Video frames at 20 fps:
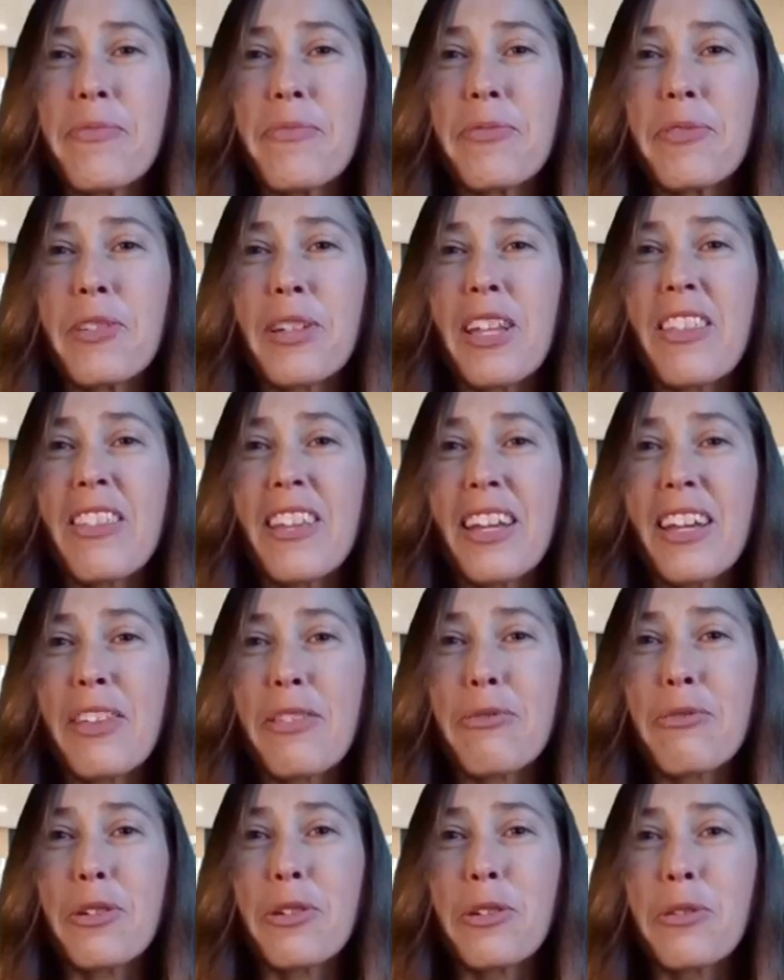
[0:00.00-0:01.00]
really think
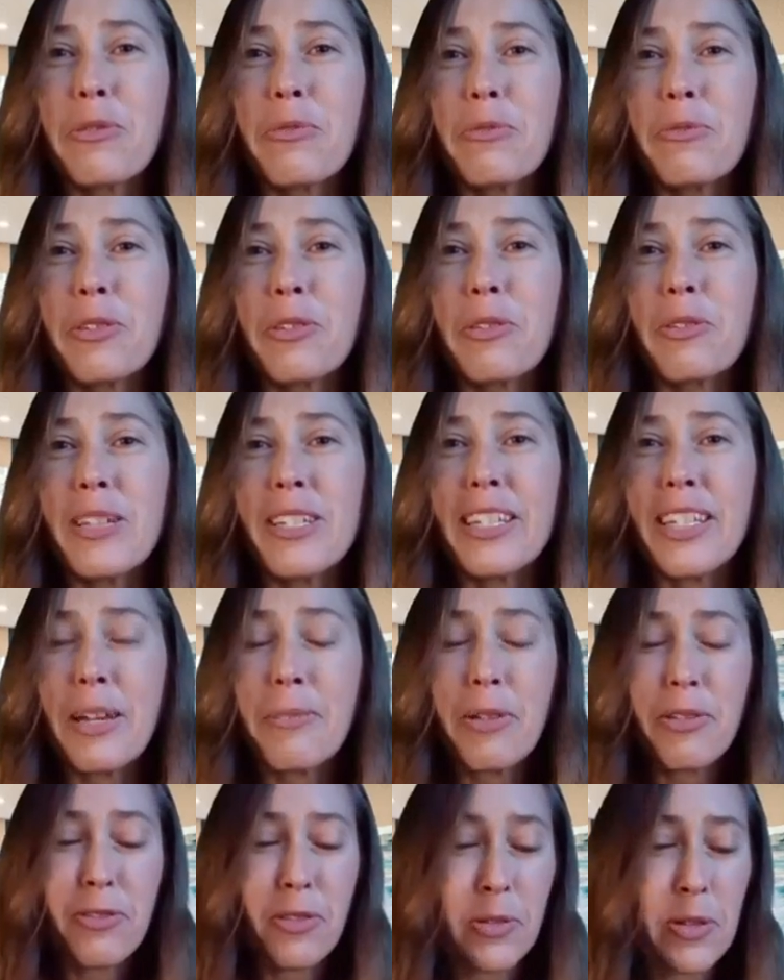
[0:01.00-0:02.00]
through what we
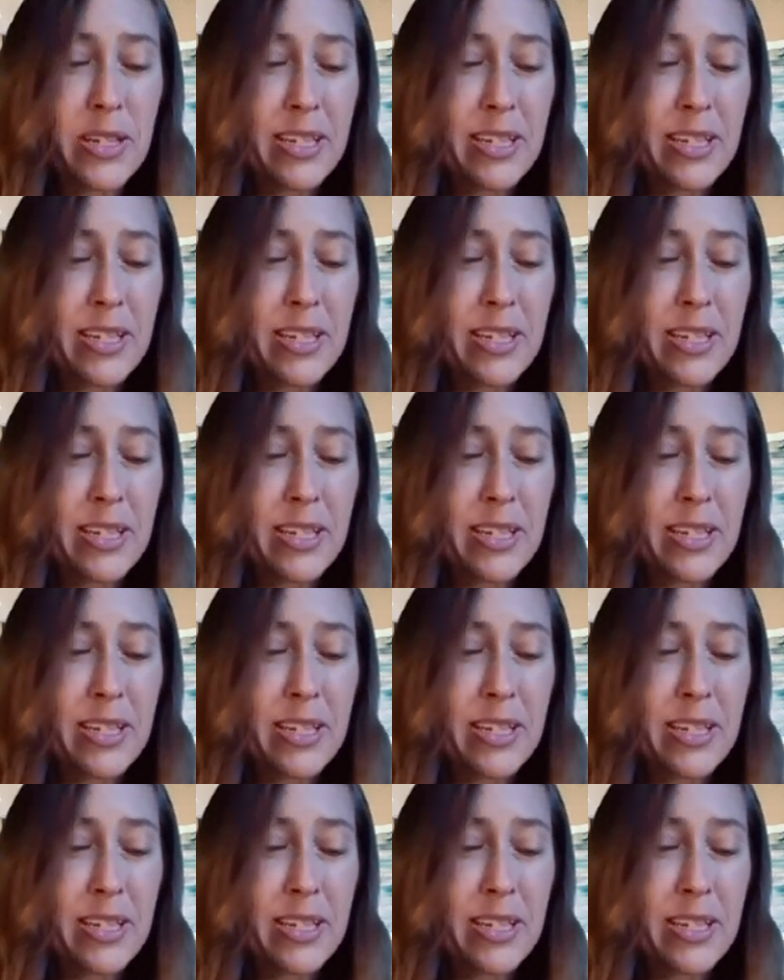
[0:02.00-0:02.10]
say before